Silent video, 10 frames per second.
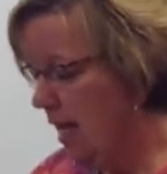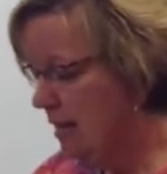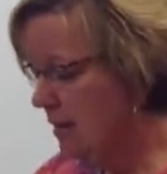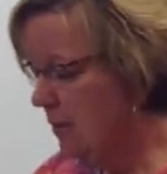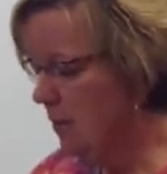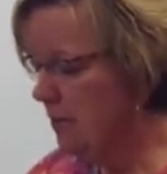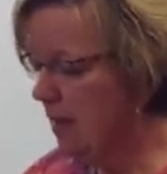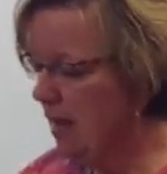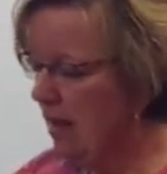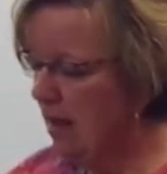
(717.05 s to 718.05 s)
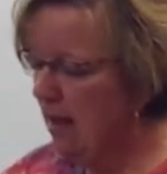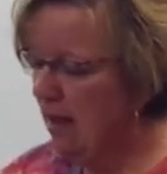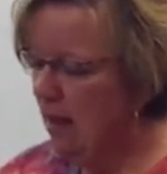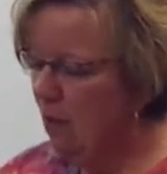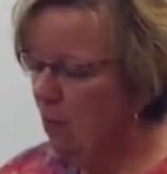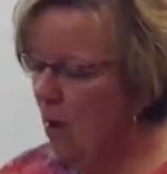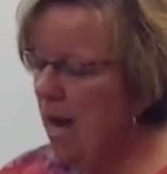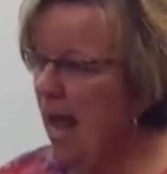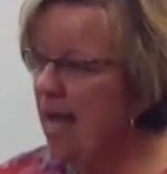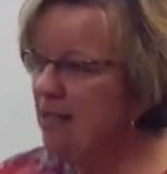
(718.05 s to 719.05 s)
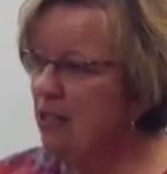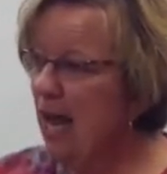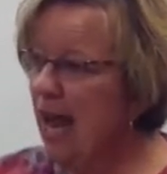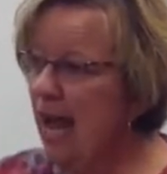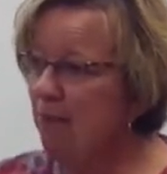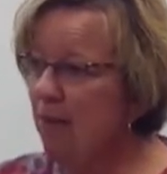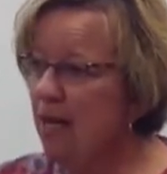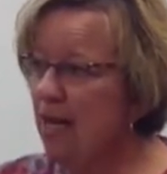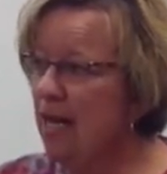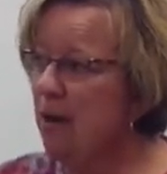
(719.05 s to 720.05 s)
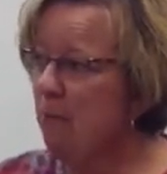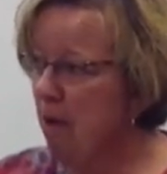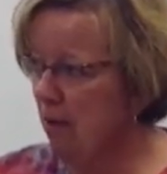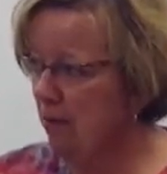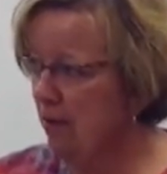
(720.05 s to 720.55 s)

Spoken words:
So what has to happen in a month?